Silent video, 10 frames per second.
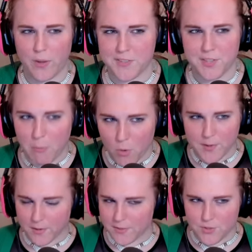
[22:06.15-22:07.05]
Like
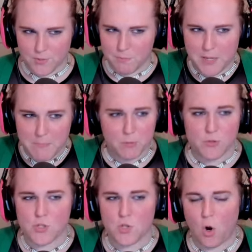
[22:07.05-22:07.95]
someone,
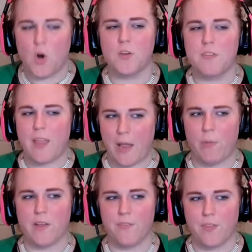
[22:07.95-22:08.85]
people just aren't
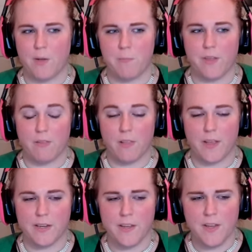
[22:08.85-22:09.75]
telling them that
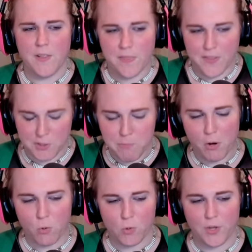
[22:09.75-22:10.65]
like this
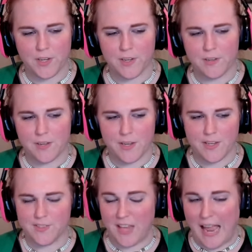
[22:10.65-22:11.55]
polling
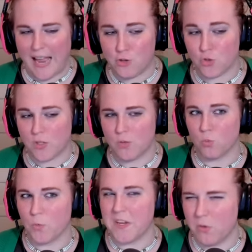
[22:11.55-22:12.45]
is actually
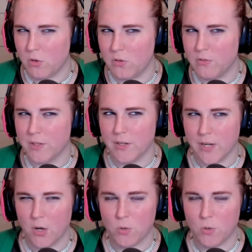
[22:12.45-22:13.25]
real you yeah.